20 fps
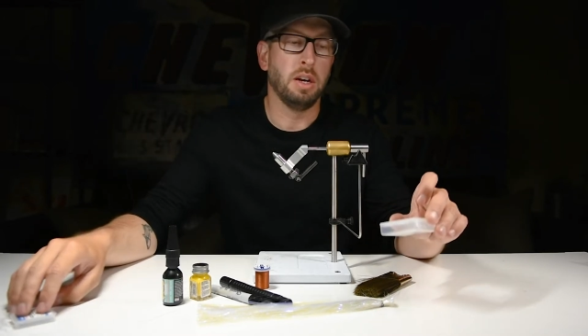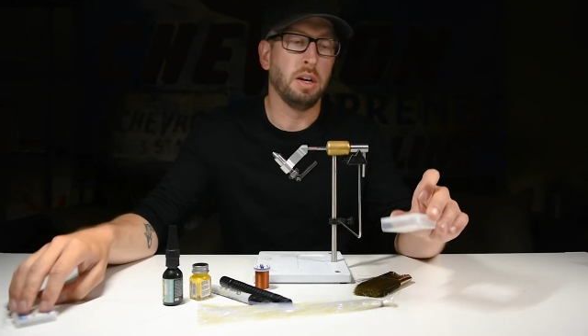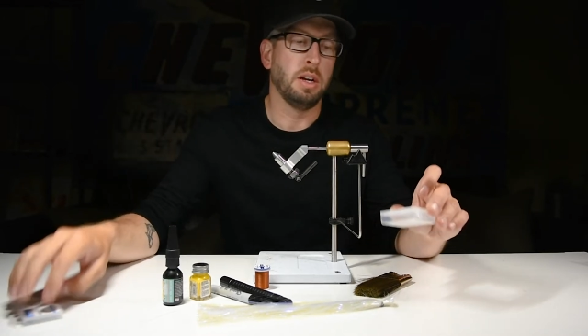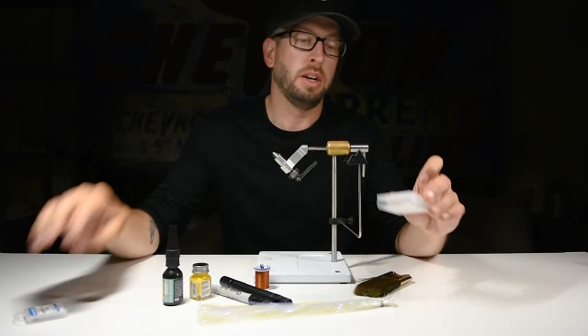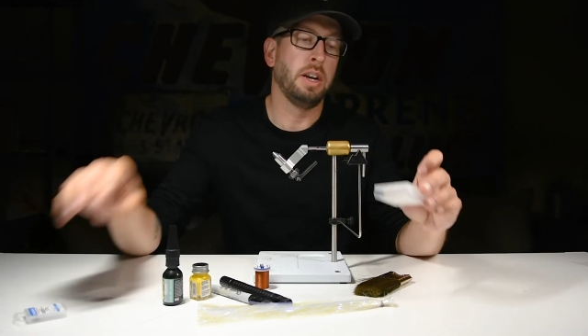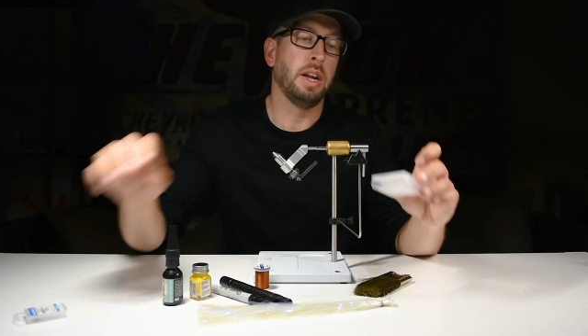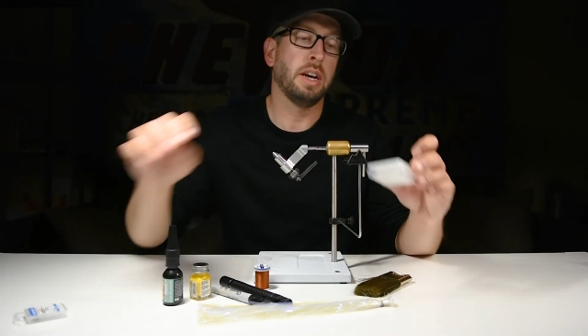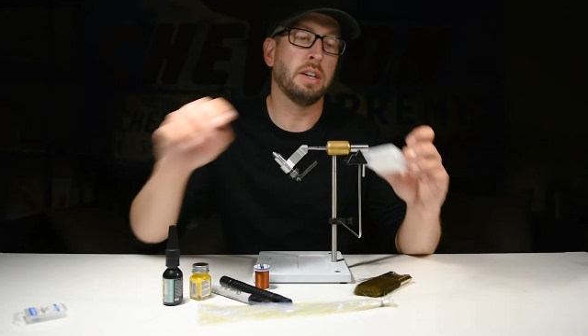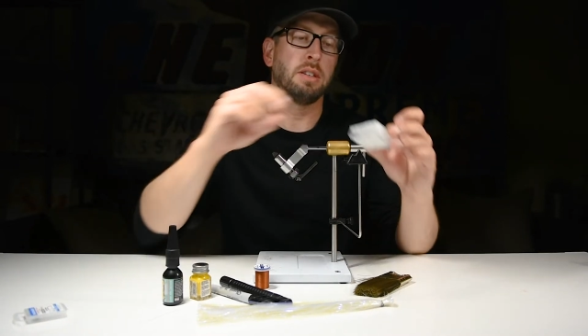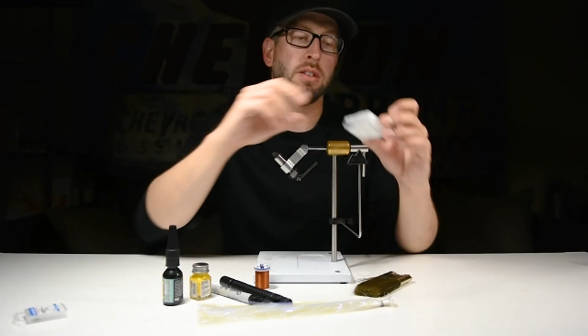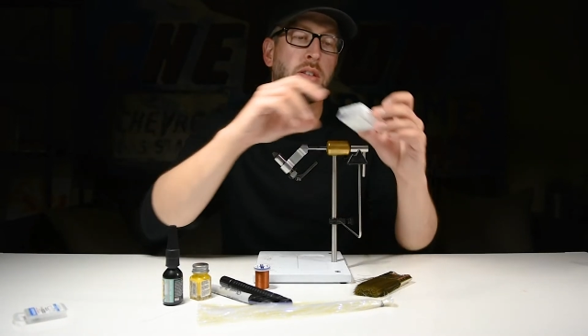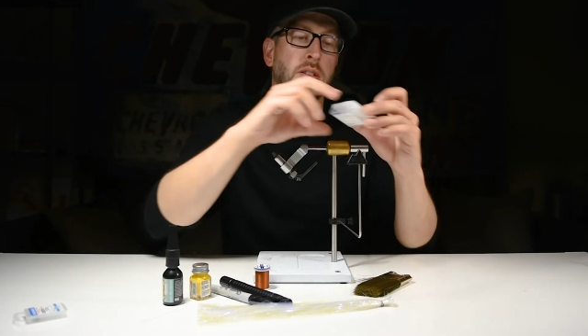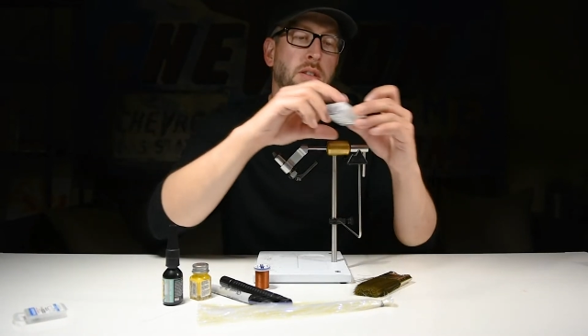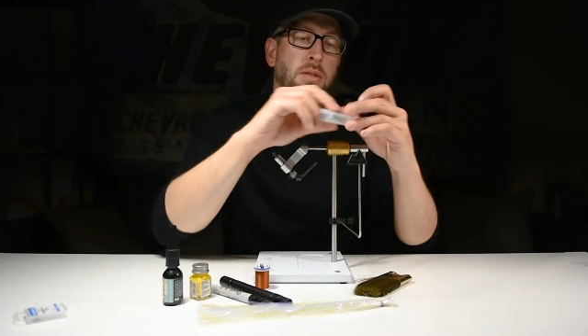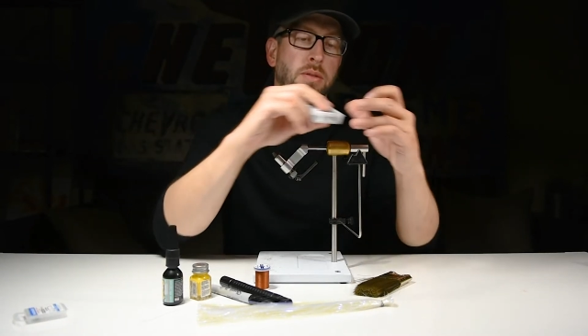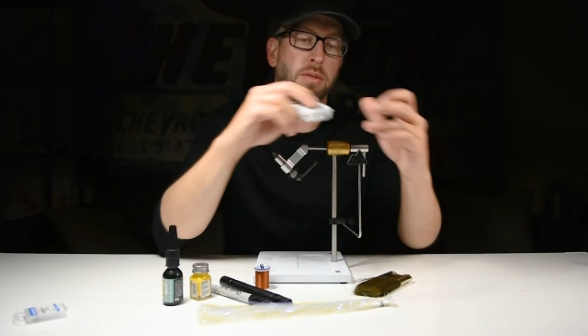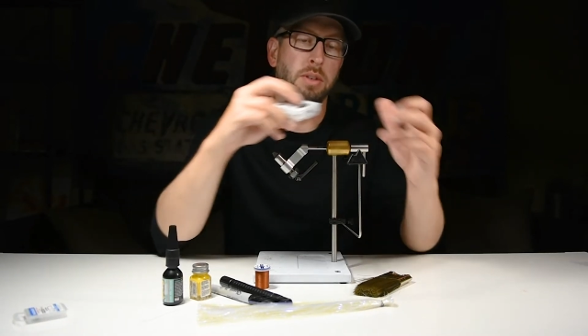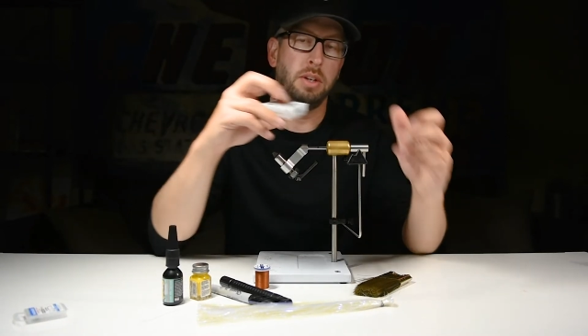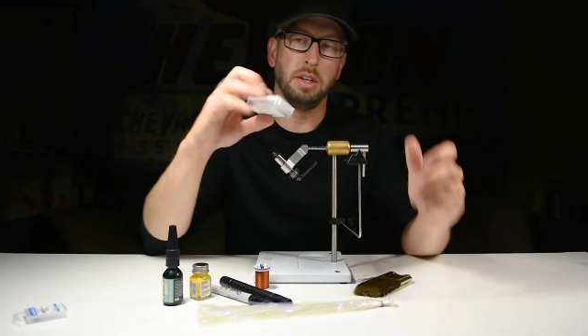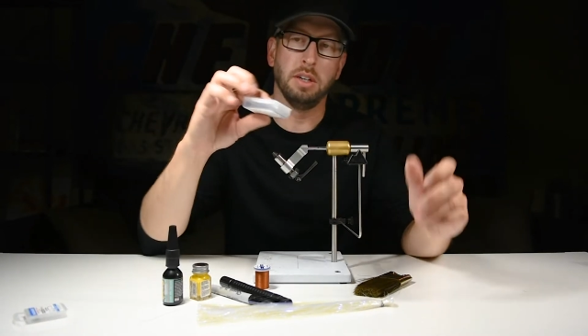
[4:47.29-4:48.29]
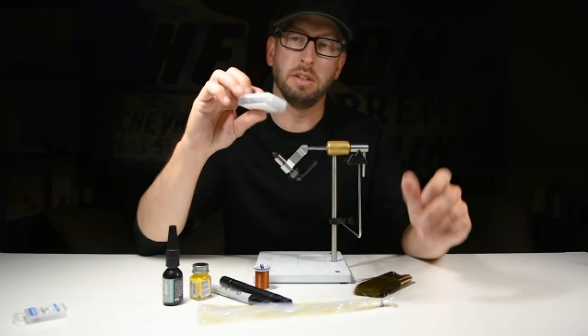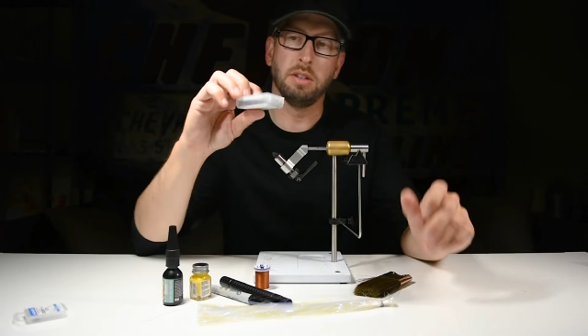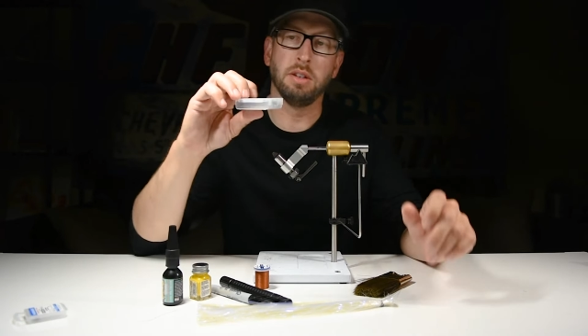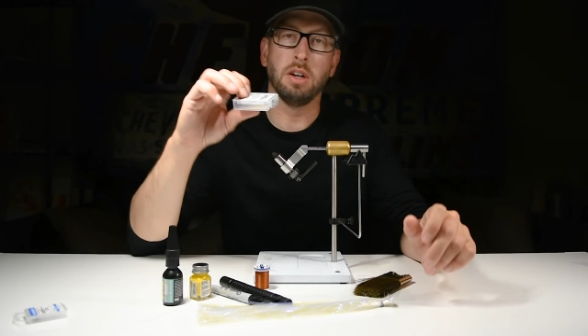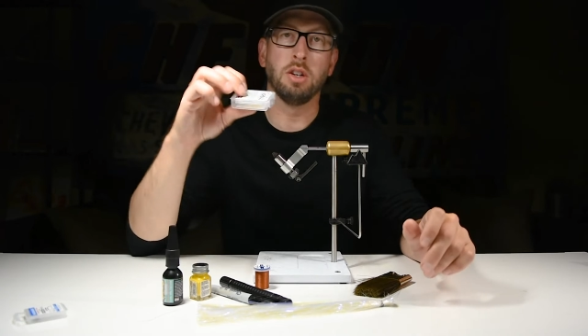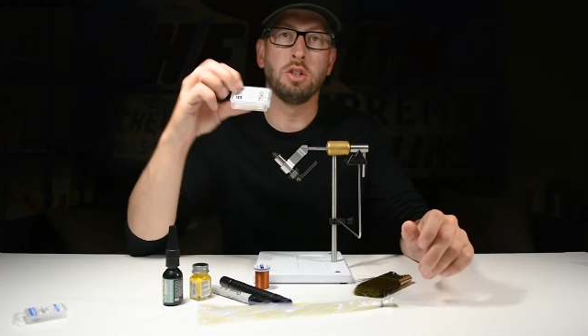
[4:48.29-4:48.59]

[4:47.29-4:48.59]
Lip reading: Next is a